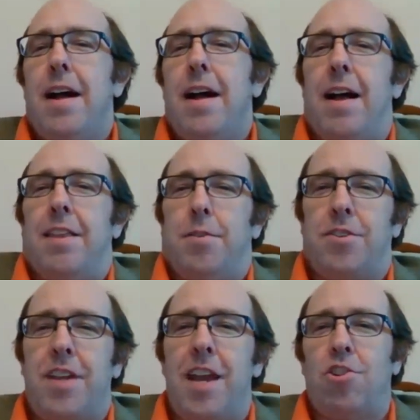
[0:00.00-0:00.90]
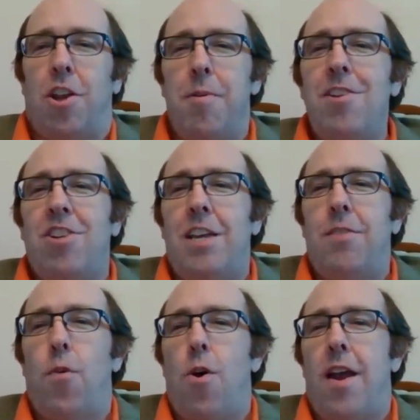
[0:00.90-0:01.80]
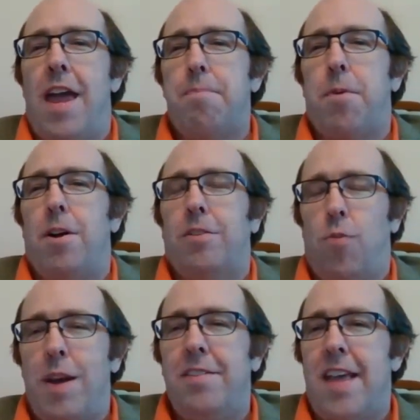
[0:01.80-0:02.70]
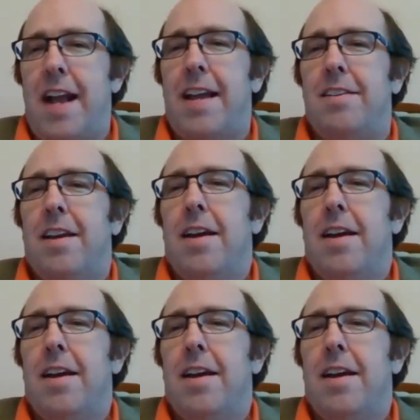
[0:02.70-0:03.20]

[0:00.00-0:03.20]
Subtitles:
It was scheduled originally for April 22nd.